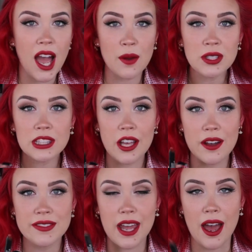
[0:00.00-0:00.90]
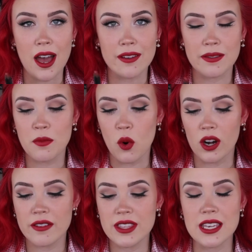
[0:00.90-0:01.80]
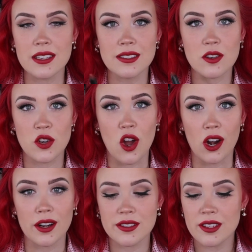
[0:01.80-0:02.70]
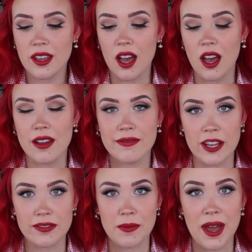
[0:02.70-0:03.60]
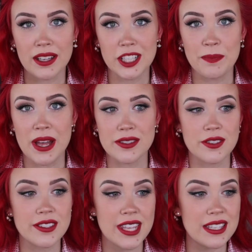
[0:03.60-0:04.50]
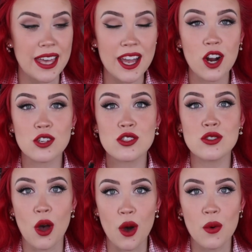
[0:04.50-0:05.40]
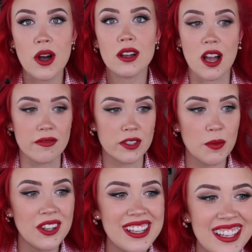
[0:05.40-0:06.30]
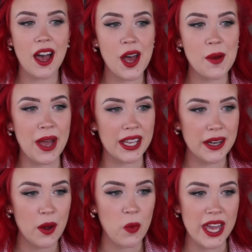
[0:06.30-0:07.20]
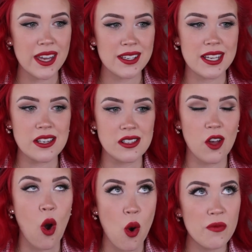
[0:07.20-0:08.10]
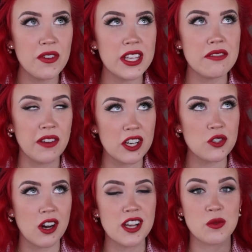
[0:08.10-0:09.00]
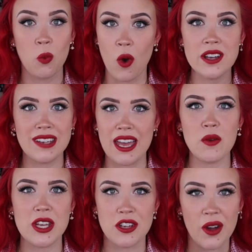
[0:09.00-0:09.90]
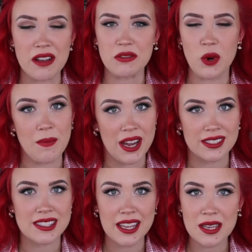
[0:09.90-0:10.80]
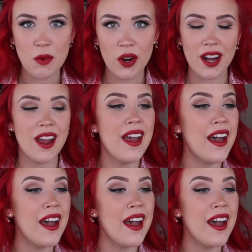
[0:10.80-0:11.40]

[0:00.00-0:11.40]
I would love to have more of these NARS Velvet Matte Lip Pencils. Like, they are so comfortable. I cannot wait until, hopefully, fingers crossed, one day we don't have to wear masks anymore,